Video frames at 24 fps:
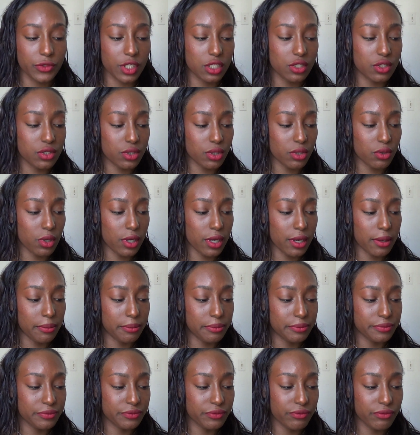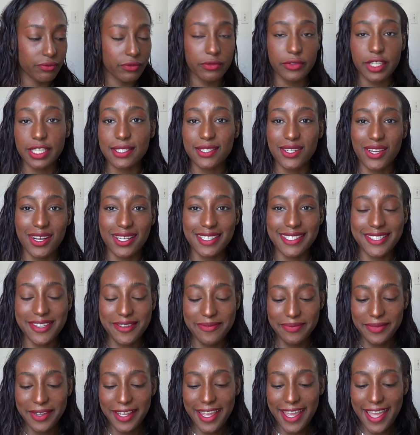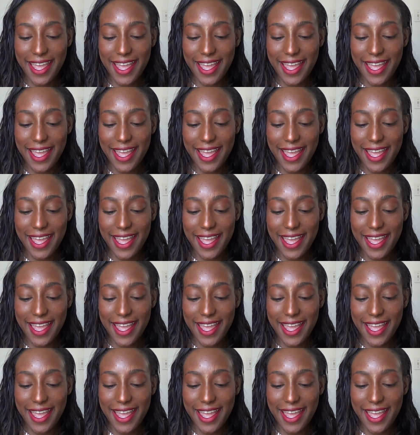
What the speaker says: So that's awesome.